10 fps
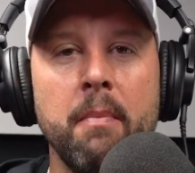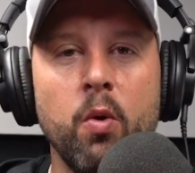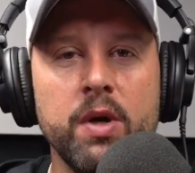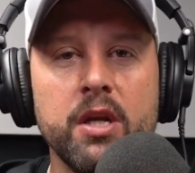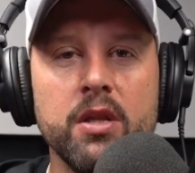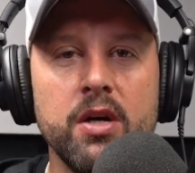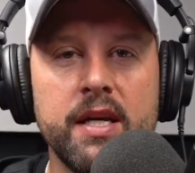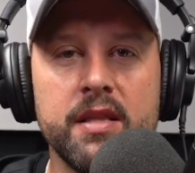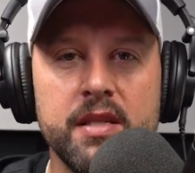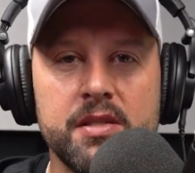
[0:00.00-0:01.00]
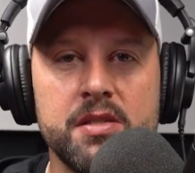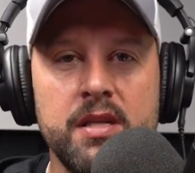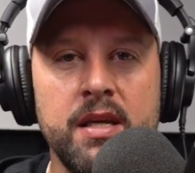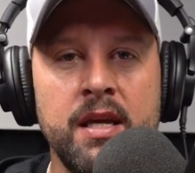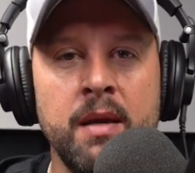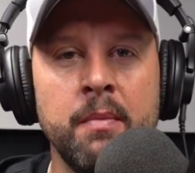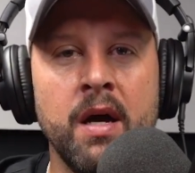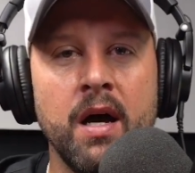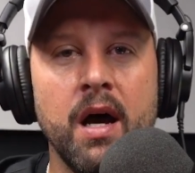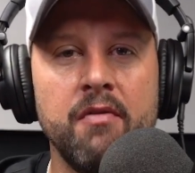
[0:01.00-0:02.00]
But when you look at this team
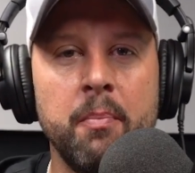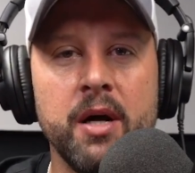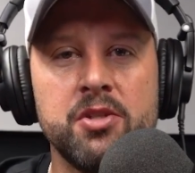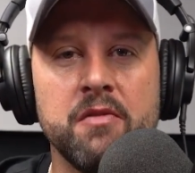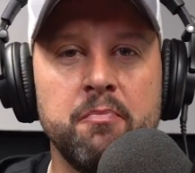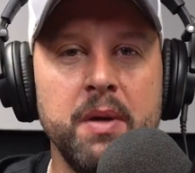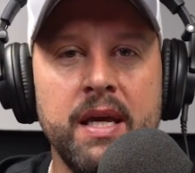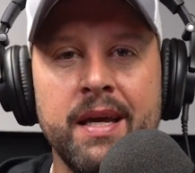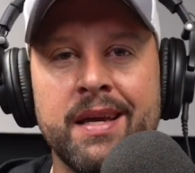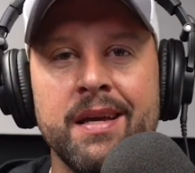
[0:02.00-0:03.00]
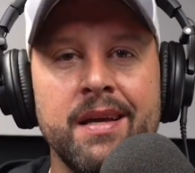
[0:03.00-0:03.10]
of a bunch of big,